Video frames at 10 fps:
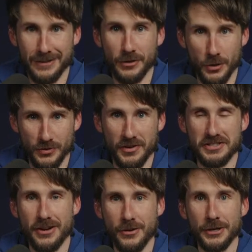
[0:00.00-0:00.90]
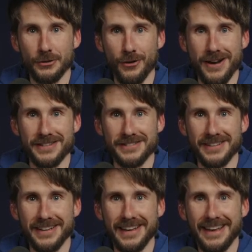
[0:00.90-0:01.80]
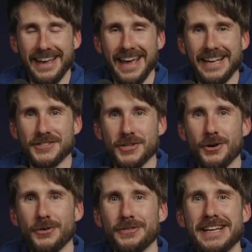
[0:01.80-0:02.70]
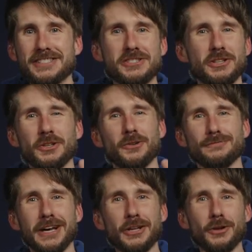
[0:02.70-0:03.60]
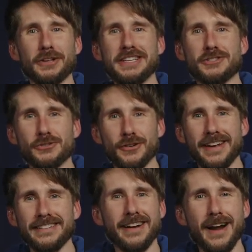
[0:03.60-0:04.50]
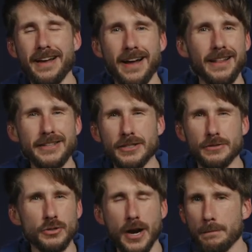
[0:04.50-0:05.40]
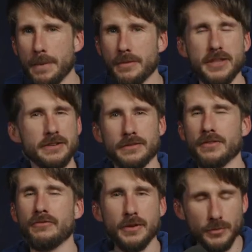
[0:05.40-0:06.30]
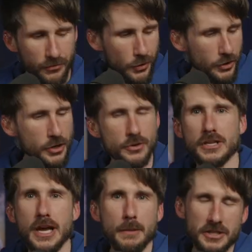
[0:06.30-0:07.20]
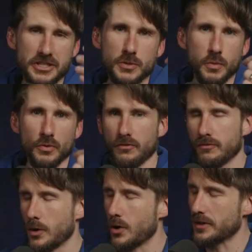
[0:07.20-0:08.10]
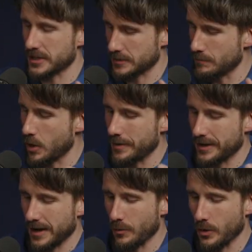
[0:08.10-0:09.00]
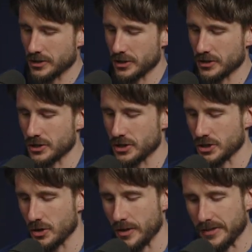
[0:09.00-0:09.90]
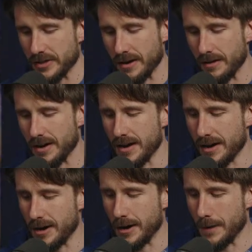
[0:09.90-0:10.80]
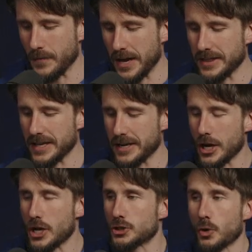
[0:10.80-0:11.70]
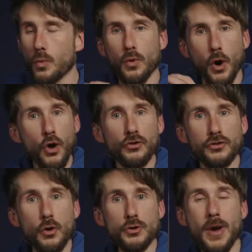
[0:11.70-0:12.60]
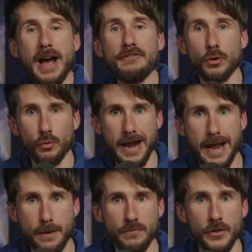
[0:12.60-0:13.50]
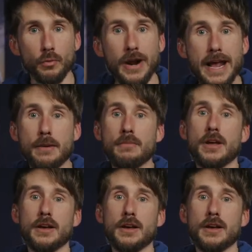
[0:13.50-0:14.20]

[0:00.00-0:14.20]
those of us that are in Christ. And so that's just a little a little Easter egg there. I, I like to try to the, the, film's full of those, but since we're on this moment, I wanted to, to show that there. Um, and then so also you have the ram. The ram